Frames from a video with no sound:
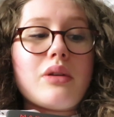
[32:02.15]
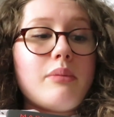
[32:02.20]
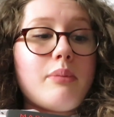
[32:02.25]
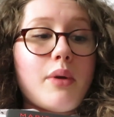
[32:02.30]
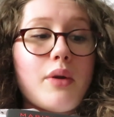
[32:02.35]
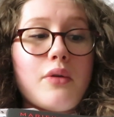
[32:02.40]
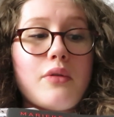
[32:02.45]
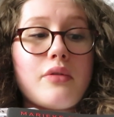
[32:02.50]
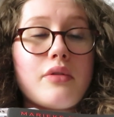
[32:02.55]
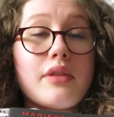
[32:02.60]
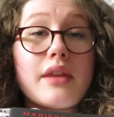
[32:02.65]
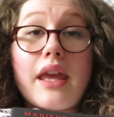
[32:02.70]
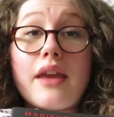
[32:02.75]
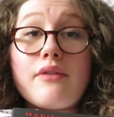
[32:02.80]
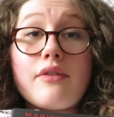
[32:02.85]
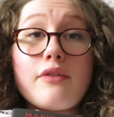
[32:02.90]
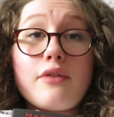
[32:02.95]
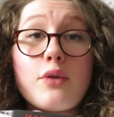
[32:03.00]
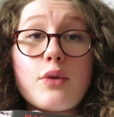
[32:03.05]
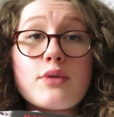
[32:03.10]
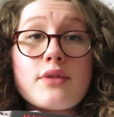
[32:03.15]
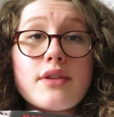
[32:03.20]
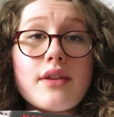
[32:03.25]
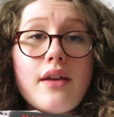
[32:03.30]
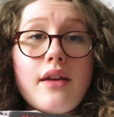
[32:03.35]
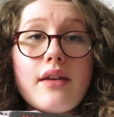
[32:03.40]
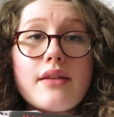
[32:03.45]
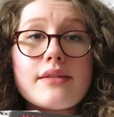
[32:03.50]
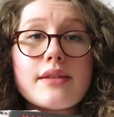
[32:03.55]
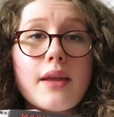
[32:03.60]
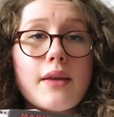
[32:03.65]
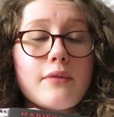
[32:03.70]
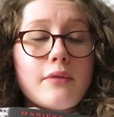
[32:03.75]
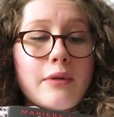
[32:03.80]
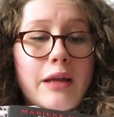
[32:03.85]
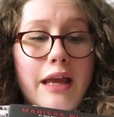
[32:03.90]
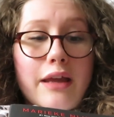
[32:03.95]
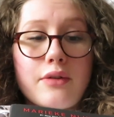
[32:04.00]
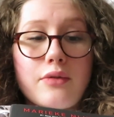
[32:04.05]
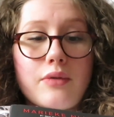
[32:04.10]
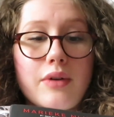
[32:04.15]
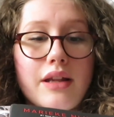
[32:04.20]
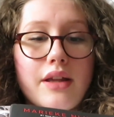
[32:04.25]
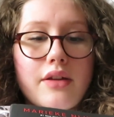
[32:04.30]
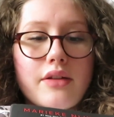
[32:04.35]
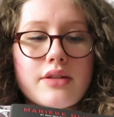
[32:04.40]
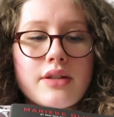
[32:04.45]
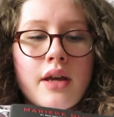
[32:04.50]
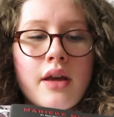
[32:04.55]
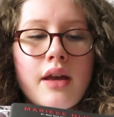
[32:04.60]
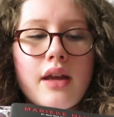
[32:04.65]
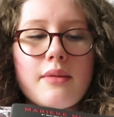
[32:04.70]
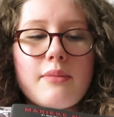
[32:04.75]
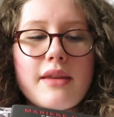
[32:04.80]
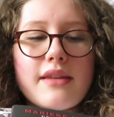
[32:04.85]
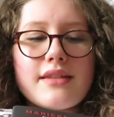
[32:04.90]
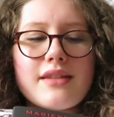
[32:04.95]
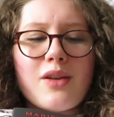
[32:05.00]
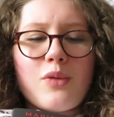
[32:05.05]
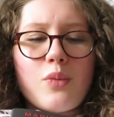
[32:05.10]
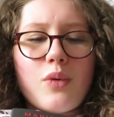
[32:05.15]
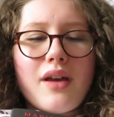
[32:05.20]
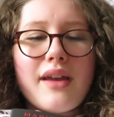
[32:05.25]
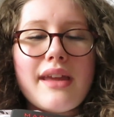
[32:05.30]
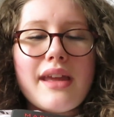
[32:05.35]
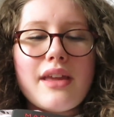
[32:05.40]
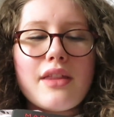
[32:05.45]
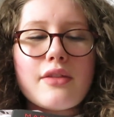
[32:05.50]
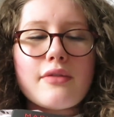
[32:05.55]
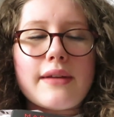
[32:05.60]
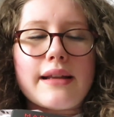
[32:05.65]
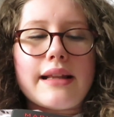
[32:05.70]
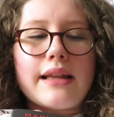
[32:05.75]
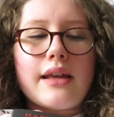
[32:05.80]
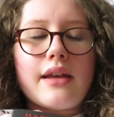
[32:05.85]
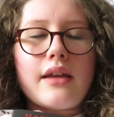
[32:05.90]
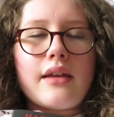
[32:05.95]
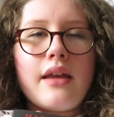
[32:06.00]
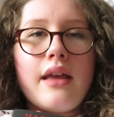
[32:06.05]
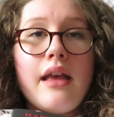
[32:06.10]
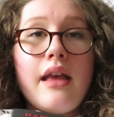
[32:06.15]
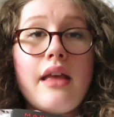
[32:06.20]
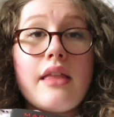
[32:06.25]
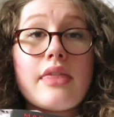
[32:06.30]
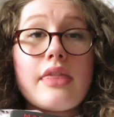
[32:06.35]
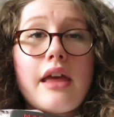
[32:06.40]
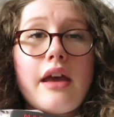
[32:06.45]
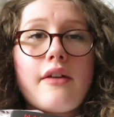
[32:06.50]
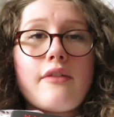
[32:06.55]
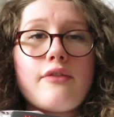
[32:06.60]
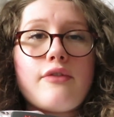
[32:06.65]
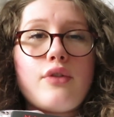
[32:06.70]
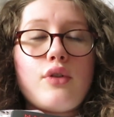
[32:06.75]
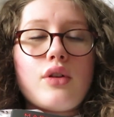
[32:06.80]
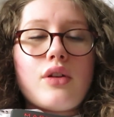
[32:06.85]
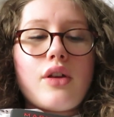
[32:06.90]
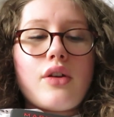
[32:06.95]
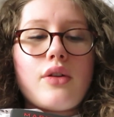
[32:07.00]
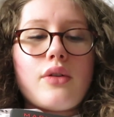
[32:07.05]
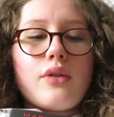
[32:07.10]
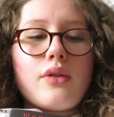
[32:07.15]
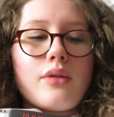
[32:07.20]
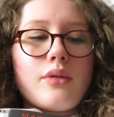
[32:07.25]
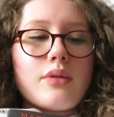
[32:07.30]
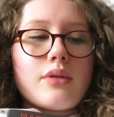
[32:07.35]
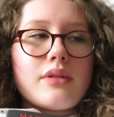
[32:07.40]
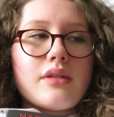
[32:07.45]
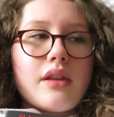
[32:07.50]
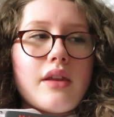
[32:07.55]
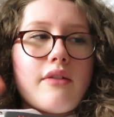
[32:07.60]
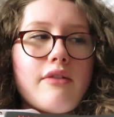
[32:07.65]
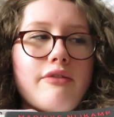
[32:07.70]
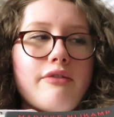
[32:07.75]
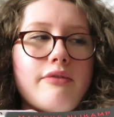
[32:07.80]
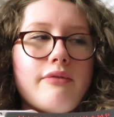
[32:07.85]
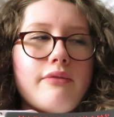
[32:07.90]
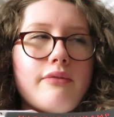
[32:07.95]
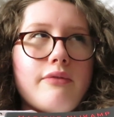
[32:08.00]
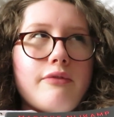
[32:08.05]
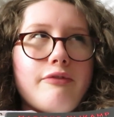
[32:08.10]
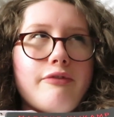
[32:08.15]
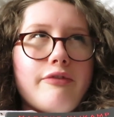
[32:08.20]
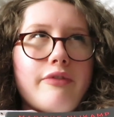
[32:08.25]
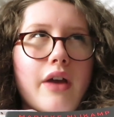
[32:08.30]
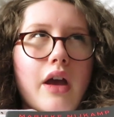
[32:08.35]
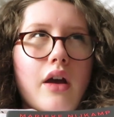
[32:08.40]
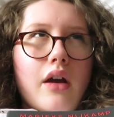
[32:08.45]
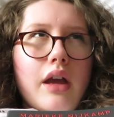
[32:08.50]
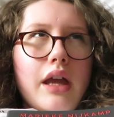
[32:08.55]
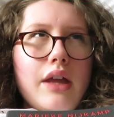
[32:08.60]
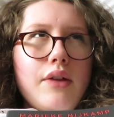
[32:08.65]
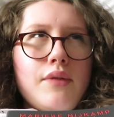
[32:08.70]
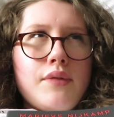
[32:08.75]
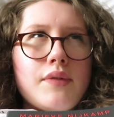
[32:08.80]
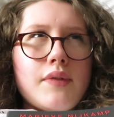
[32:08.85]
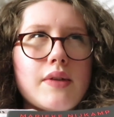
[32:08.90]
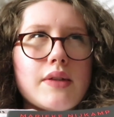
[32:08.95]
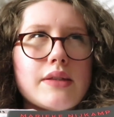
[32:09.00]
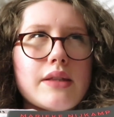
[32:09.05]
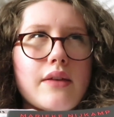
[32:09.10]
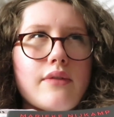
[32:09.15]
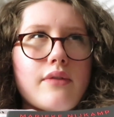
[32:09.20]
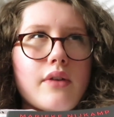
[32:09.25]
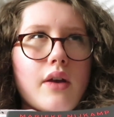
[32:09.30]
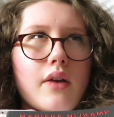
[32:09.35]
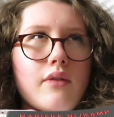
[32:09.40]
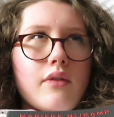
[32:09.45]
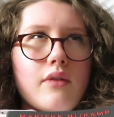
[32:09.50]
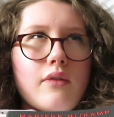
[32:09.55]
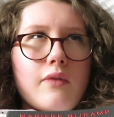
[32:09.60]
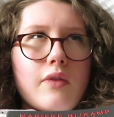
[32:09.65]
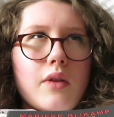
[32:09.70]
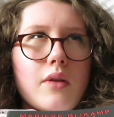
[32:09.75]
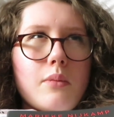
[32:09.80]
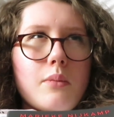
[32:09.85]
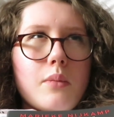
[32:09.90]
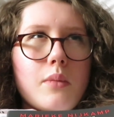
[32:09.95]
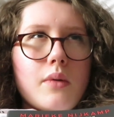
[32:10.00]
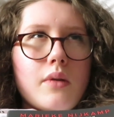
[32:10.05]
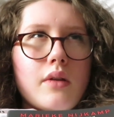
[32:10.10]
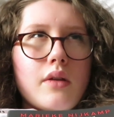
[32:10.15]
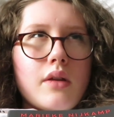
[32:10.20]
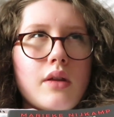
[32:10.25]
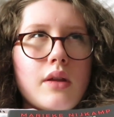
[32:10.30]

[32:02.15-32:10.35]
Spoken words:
we both gave it 4 stars. Had a really good time. It's a YA thriller that follows 5? Is there 5 of them?